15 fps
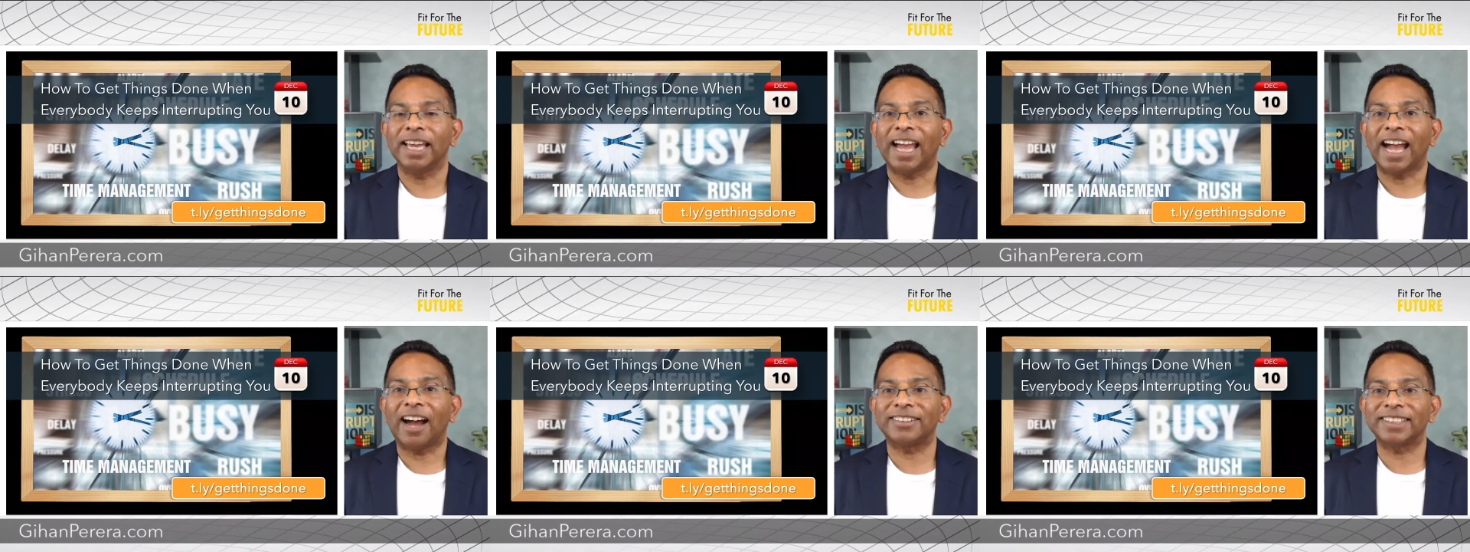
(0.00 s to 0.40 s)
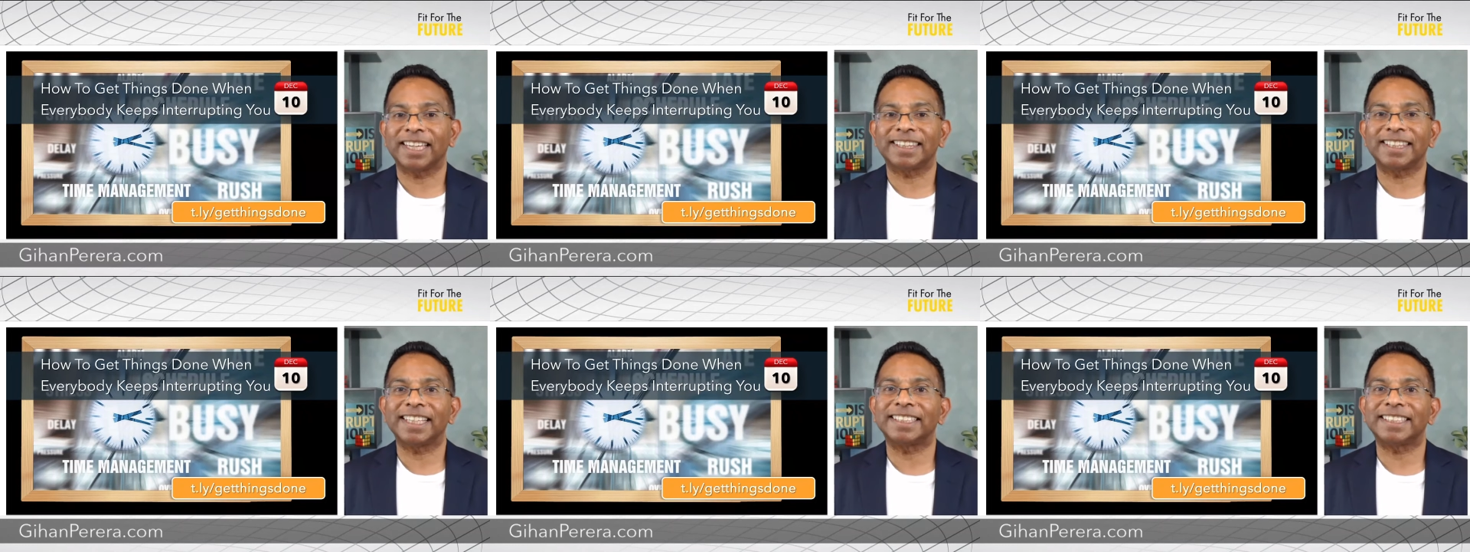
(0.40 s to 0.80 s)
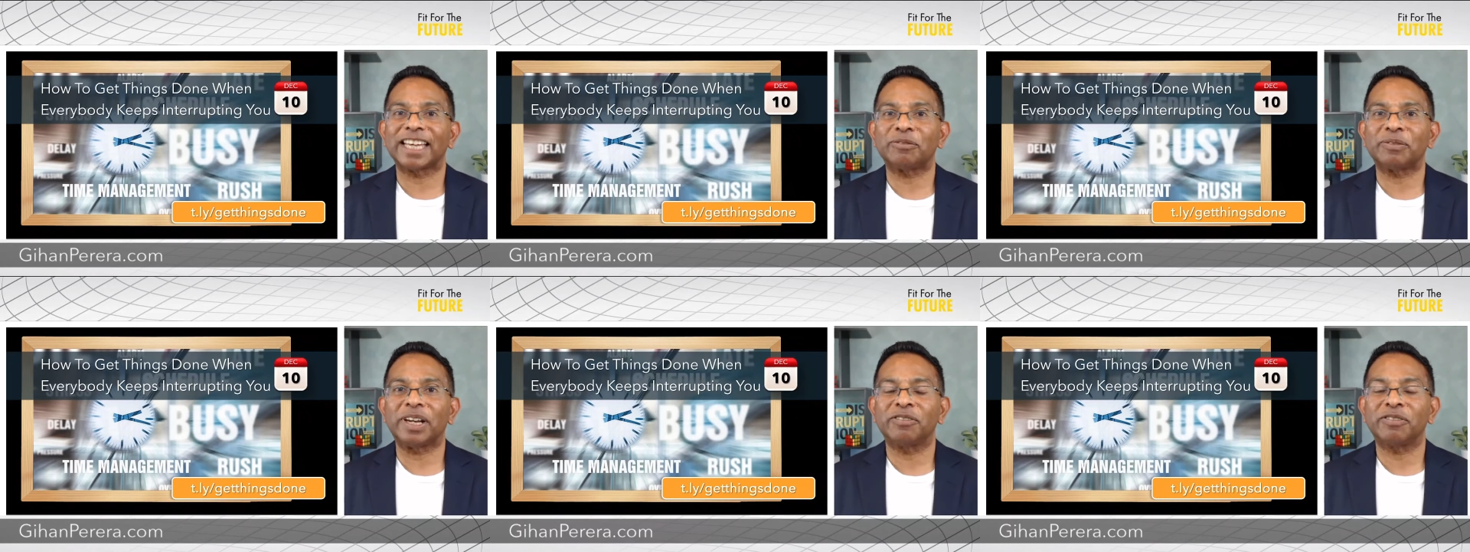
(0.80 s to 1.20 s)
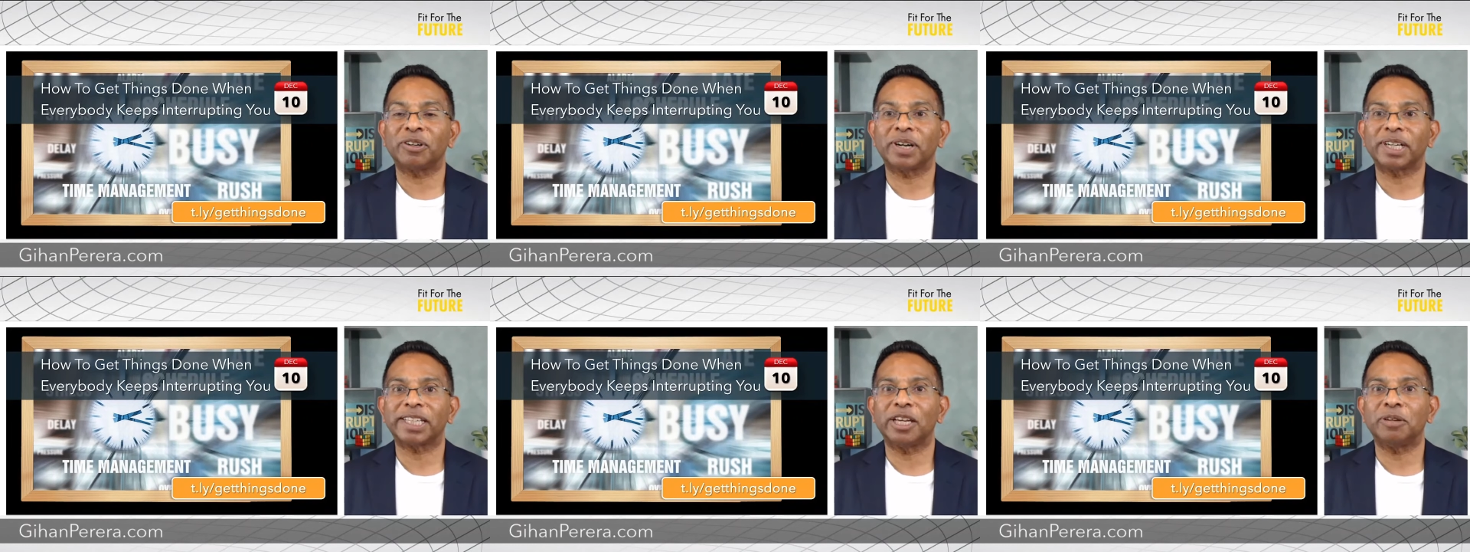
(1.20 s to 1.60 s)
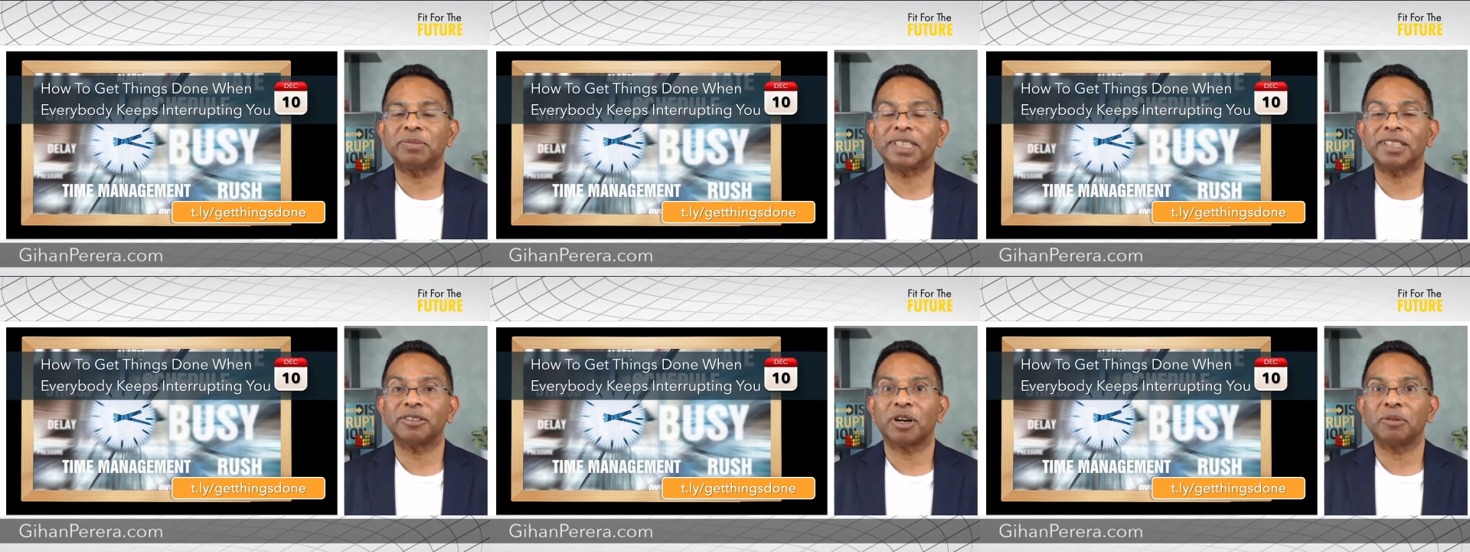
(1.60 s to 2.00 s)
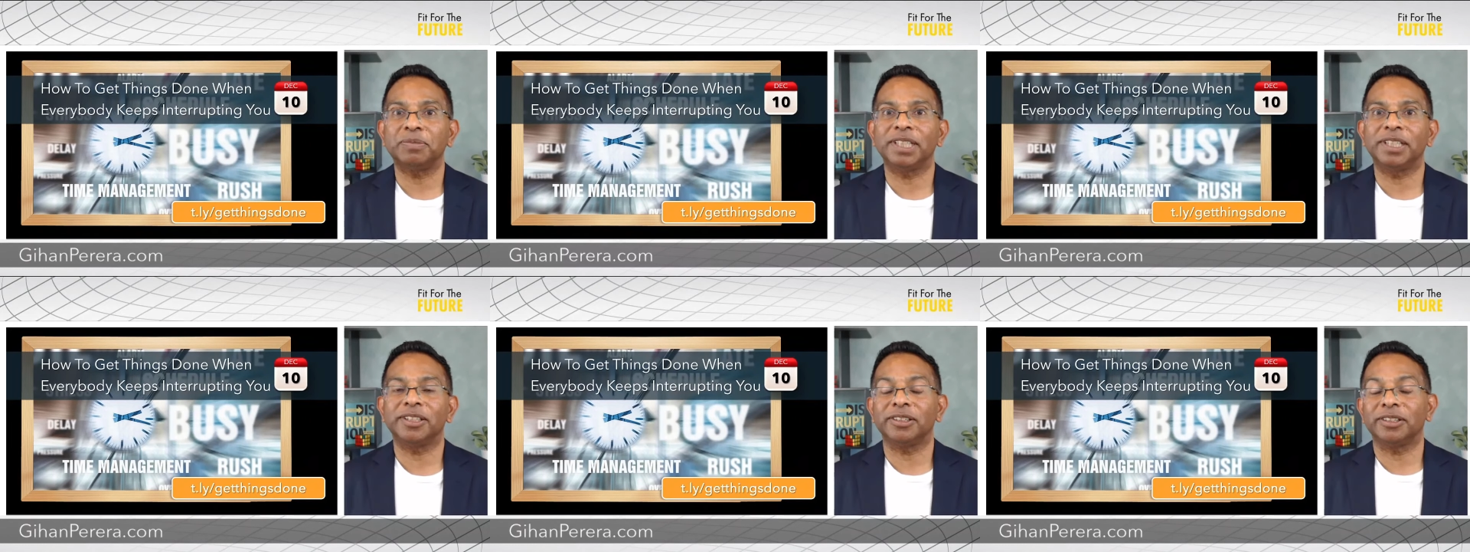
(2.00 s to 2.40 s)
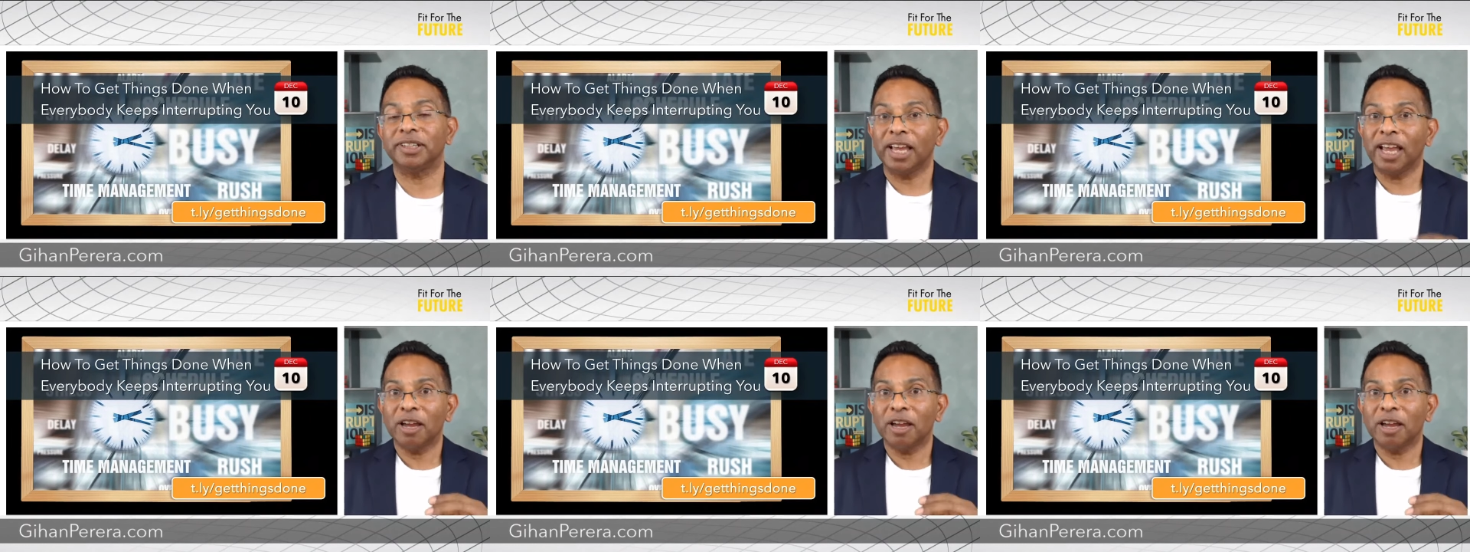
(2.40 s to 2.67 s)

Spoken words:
How to Get Things Done When Everyone Keeps Interrupting You.